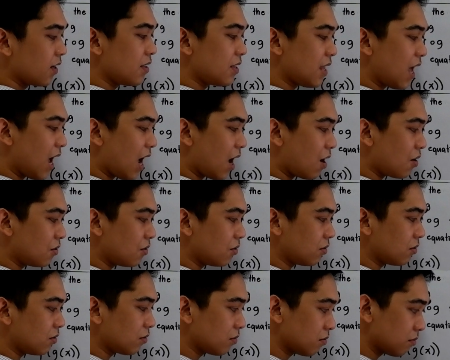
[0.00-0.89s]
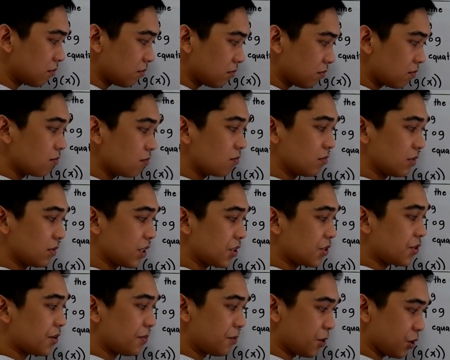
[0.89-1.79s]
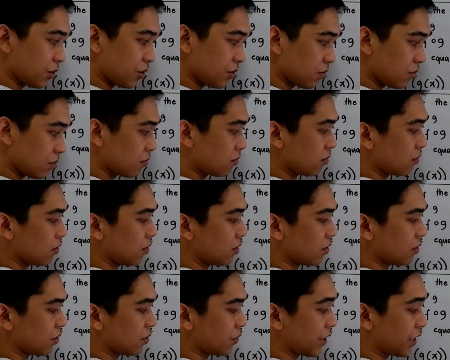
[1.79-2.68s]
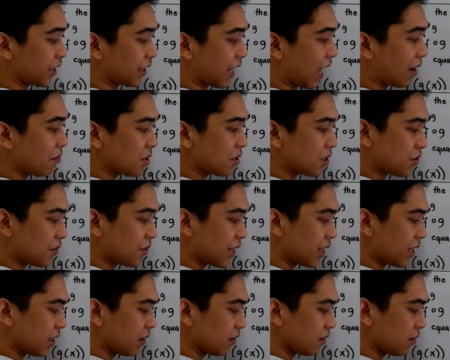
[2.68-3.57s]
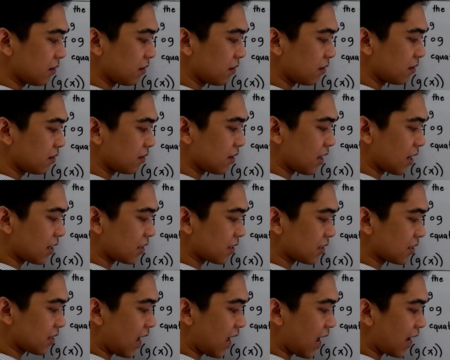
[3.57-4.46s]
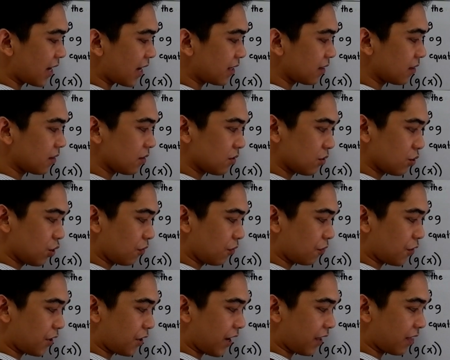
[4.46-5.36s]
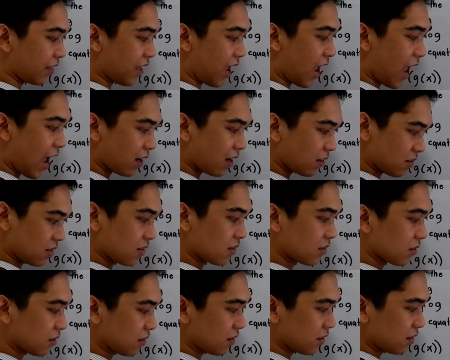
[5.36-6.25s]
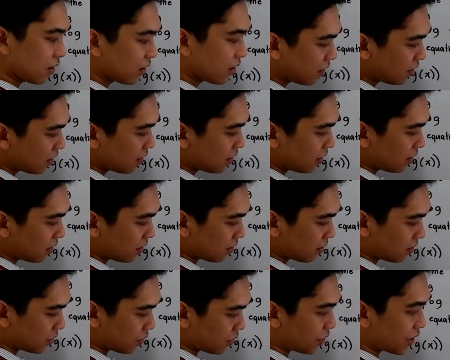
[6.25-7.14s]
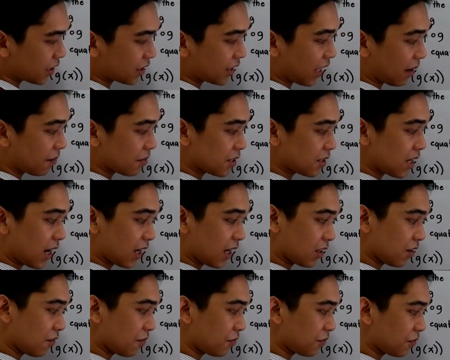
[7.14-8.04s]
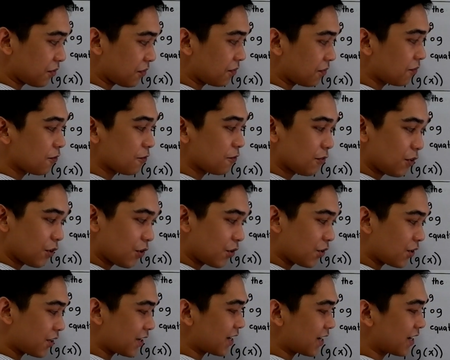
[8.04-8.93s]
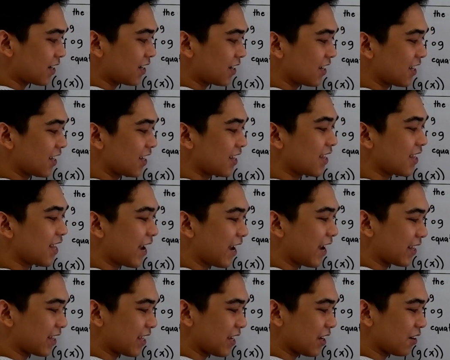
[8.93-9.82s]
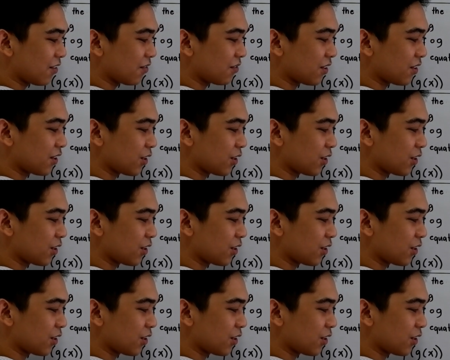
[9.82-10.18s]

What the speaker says: Now, distribute. 3 times 3 is 9. Don't forget the x. 3 times negative 4, negative